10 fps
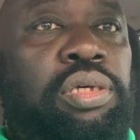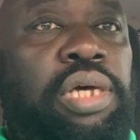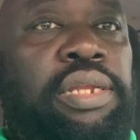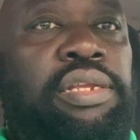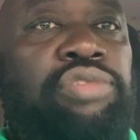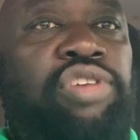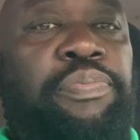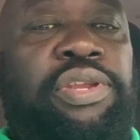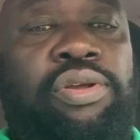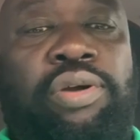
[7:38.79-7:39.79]
I didn't
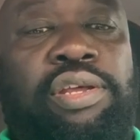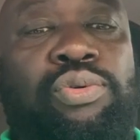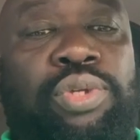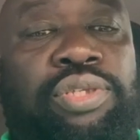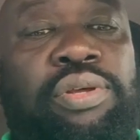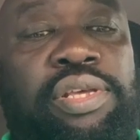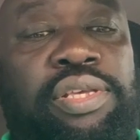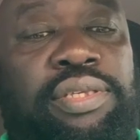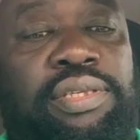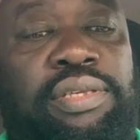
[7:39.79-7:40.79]
drop any down in the notes to
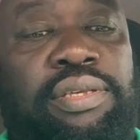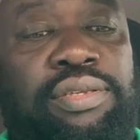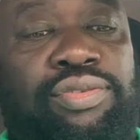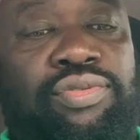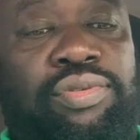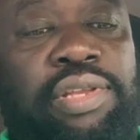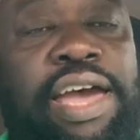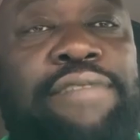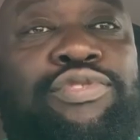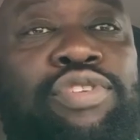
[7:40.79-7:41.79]
this
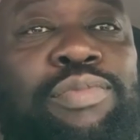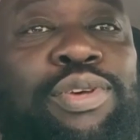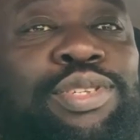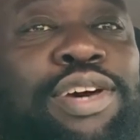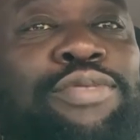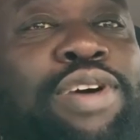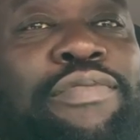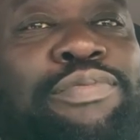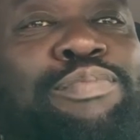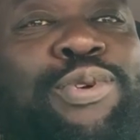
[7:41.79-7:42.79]
live stream, so I do
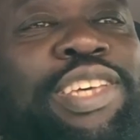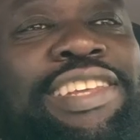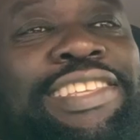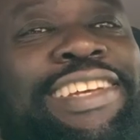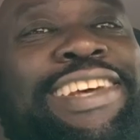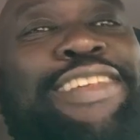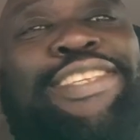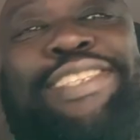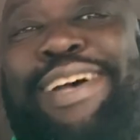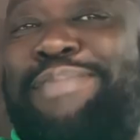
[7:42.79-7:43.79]
have most of the thing. I
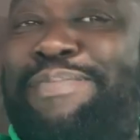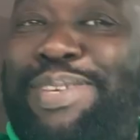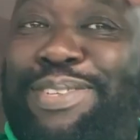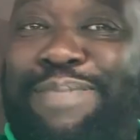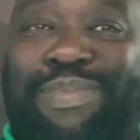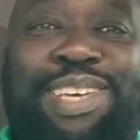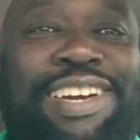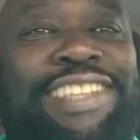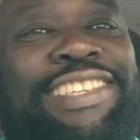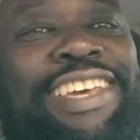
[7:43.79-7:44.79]
just can't remember something
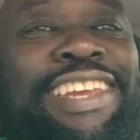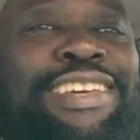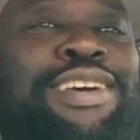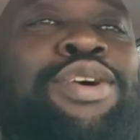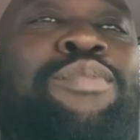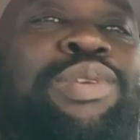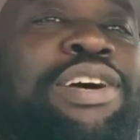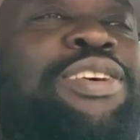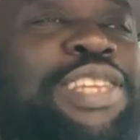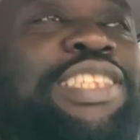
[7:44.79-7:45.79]
and saying,
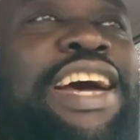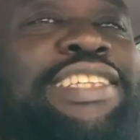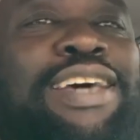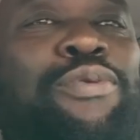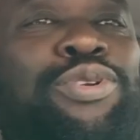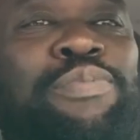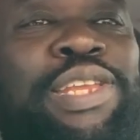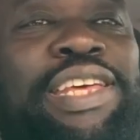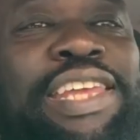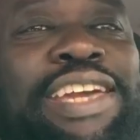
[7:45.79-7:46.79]
but I decided I would have
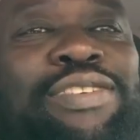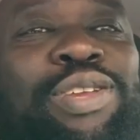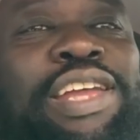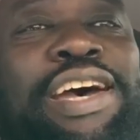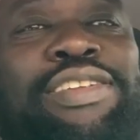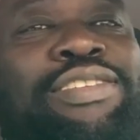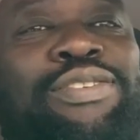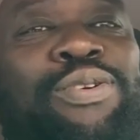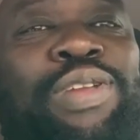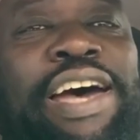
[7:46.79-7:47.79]
made the day done and I
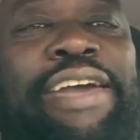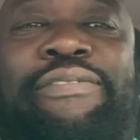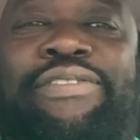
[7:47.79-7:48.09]
didn't go live.